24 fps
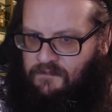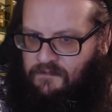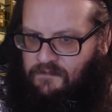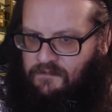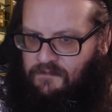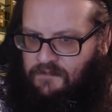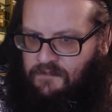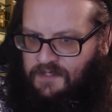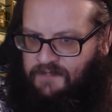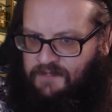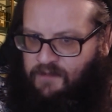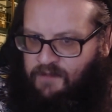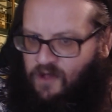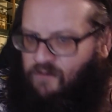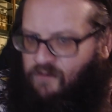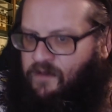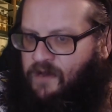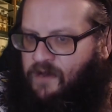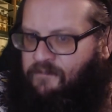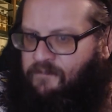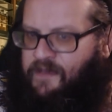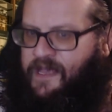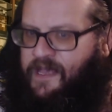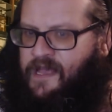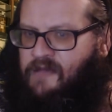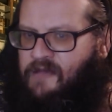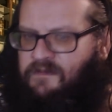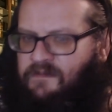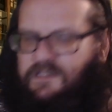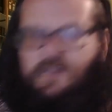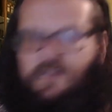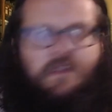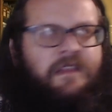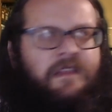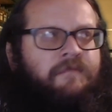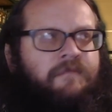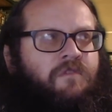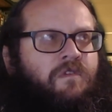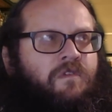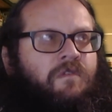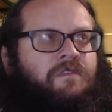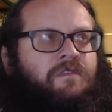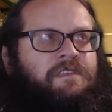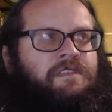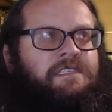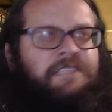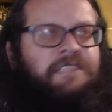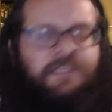smell, but I'm picking up slightly
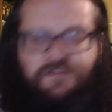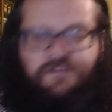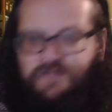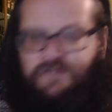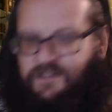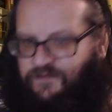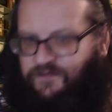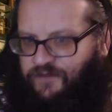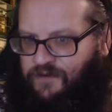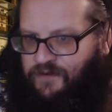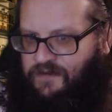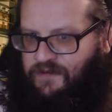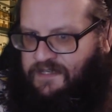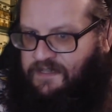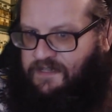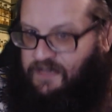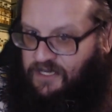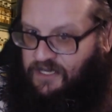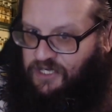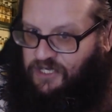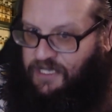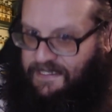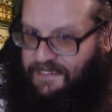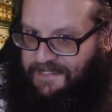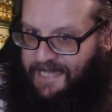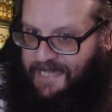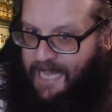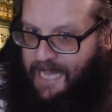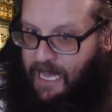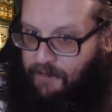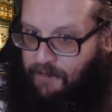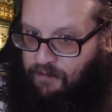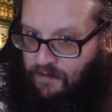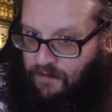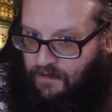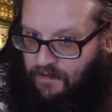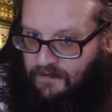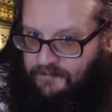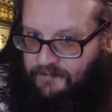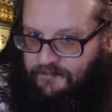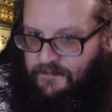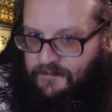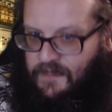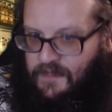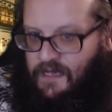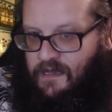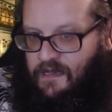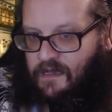more citrus fruits than just apple.
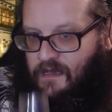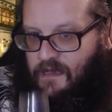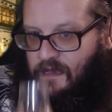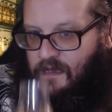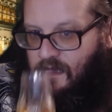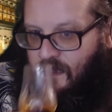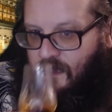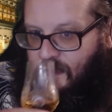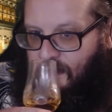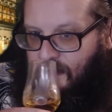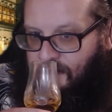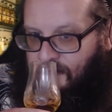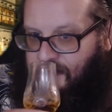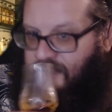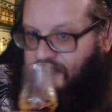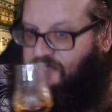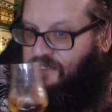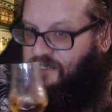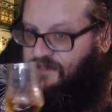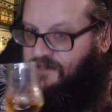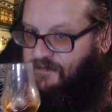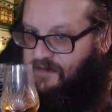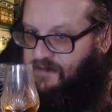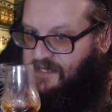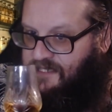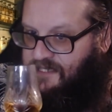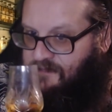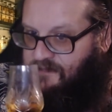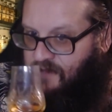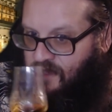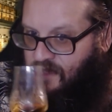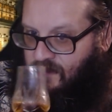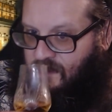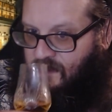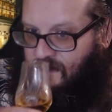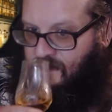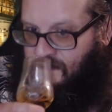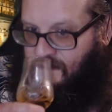And that's just from the smell.